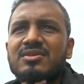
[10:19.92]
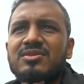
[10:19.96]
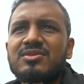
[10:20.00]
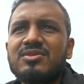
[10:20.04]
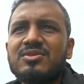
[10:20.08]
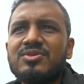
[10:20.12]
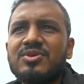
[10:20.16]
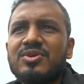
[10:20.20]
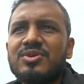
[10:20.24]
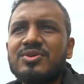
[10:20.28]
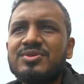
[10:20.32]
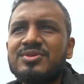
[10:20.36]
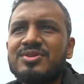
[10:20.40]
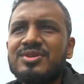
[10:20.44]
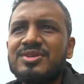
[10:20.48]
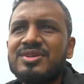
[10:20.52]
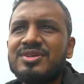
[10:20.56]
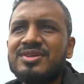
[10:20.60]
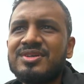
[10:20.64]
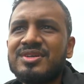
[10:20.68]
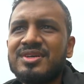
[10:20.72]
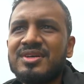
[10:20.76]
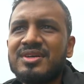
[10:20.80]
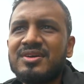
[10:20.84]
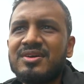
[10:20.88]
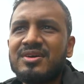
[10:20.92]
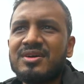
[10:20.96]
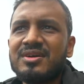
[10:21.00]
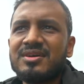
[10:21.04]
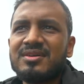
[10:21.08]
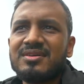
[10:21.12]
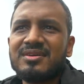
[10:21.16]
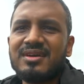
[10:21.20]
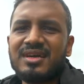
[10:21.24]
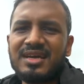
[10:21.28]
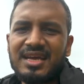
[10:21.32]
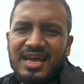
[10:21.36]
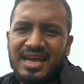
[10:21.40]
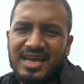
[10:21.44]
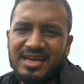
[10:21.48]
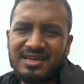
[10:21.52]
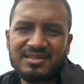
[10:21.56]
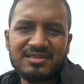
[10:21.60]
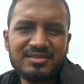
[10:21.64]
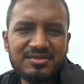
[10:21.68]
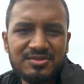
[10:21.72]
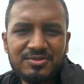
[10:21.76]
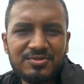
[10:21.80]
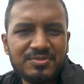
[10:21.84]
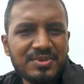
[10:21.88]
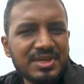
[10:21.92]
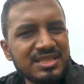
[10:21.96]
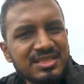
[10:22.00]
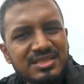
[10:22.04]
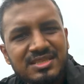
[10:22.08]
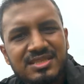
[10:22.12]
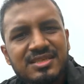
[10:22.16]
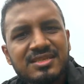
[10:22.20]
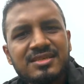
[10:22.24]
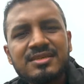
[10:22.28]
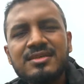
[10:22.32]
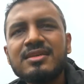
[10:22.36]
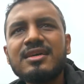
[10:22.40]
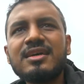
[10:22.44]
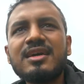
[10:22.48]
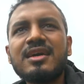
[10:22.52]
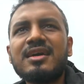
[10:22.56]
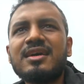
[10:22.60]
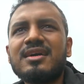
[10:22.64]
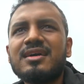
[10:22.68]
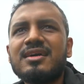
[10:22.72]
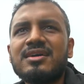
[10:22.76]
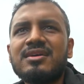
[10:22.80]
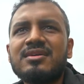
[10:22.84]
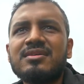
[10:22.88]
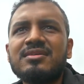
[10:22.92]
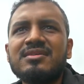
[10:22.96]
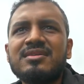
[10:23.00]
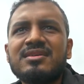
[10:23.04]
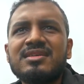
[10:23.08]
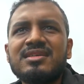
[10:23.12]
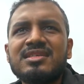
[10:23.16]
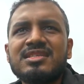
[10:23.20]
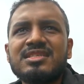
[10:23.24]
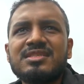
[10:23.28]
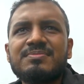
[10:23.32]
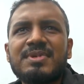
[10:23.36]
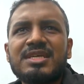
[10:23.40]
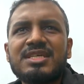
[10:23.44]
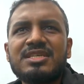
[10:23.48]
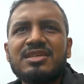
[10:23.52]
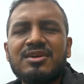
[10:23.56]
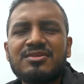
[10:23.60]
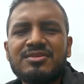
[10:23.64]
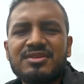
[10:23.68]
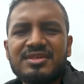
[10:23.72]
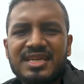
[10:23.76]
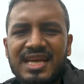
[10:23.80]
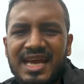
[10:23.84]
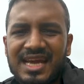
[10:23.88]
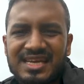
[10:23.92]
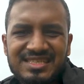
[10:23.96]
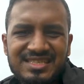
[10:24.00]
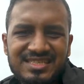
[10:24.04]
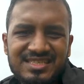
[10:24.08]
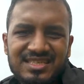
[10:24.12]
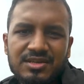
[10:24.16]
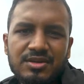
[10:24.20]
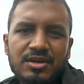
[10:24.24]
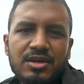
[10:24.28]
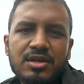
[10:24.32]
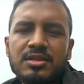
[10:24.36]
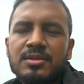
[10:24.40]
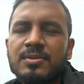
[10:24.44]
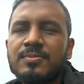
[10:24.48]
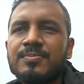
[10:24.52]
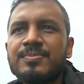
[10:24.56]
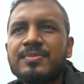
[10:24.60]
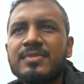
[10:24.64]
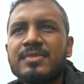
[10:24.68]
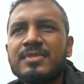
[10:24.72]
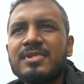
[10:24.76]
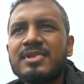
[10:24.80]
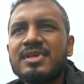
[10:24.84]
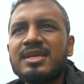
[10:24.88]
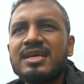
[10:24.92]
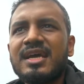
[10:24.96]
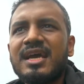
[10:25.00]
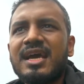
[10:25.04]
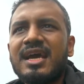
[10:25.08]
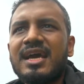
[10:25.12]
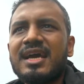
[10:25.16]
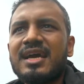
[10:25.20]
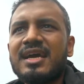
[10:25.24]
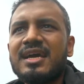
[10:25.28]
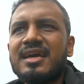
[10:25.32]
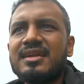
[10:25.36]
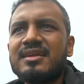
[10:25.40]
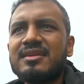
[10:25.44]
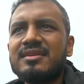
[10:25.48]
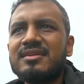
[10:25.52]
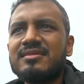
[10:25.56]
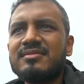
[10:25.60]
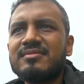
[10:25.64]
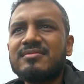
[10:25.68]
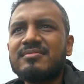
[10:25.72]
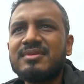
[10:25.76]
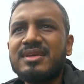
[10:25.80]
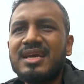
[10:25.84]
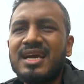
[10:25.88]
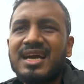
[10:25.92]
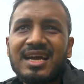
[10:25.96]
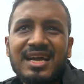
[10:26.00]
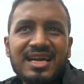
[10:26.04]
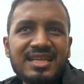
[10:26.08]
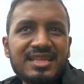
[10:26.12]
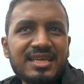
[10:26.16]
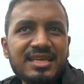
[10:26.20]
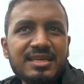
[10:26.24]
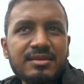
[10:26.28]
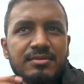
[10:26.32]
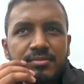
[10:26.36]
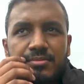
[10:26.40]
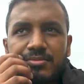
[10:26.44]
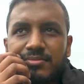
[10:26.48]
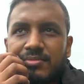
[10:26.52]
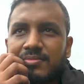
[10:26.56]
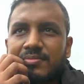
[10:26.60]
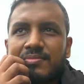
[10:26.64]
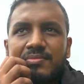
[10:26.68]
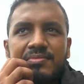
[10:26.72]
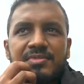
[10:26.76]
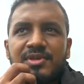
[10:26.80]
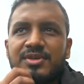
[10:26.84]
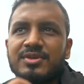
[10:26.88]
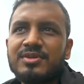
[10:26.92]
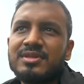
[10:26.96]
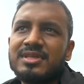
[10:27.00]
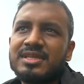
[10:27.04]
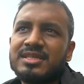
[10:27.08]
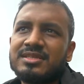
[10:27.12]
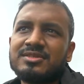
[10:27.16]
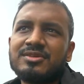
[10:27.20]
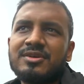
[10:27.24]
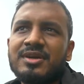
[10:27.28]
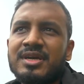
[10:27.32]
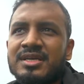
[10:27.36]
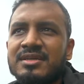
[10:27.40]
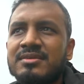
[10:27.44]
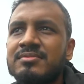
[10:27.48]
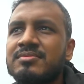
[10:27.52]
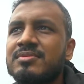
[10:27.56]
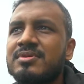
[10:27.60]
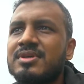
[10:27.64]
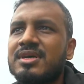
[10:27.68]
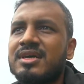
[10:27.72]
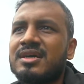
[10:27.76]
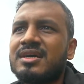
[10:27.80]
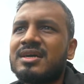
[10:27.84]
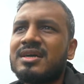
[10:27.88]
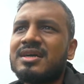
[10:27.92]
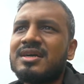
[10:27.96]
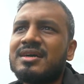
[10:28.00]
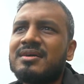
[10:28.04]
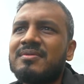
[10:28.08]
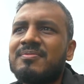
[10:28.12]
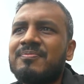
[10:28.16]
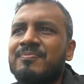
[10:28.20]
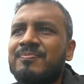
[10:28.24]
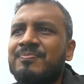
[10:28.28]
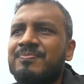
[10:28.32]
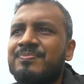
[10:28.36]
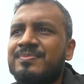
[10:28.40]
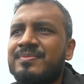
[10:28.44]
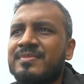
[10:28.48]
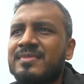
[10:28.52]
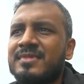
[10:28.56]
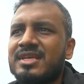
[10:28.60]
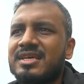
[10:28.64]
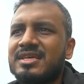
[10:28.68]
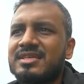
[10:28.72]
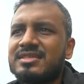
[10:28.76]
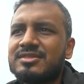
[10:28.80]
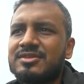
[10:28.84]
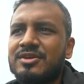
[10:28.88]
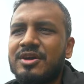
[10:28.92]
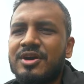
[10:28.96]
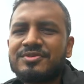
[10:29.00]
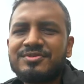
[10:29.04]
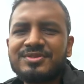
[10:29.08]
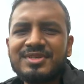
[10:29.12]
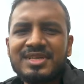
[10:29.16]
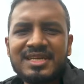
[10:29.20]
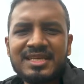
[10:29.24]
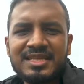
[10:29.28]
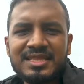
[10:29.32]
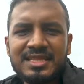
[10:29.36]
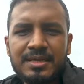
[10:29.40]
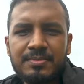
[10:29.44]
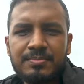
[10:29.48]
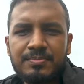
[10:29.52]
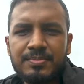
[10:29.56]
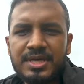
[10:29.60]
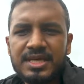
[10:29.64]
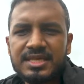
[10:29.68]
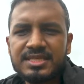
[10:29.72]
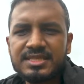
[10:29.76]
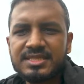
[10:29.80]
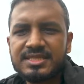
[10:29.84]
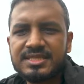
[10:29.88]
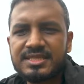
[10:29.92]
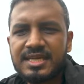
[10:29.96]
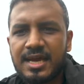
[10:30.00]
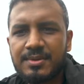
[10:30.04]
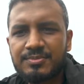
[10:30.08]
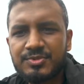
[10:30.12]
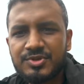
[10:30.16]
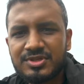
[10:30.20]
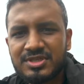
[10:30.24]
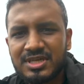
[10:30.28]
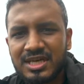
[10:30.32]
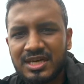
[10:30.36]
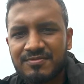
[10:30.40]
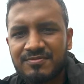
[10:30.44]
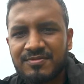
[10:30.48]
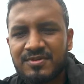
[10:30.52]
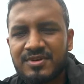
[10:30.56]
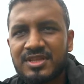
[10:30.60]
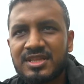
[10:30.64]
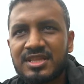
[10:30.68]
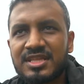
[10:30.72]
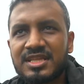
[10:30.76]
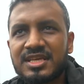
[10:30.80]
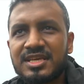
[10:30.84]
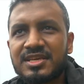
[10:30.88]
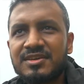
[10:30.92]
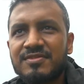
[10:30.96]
Don't haggle too much, especially on the taxis and all. And yeah, I think you'll enjoy it. It's not really the best time to travel